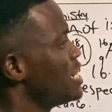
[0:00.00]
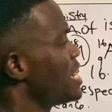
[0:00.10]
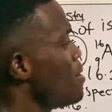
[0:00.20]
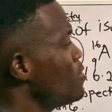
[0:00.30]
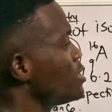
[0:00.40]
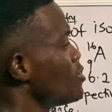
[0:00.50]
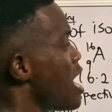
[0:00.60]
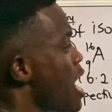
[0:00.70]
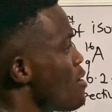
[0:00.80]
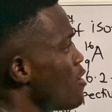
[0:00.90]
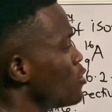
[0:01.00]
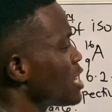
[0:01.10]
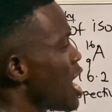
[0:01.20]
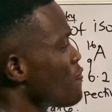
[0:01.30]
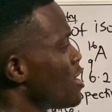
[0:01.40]
That means I have what?
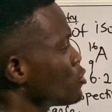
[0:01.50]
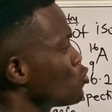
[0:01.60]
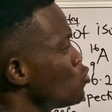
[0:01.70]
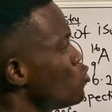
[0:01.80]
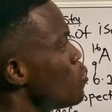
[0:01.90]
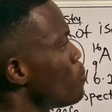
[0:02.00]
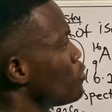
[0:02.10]
Alpha 2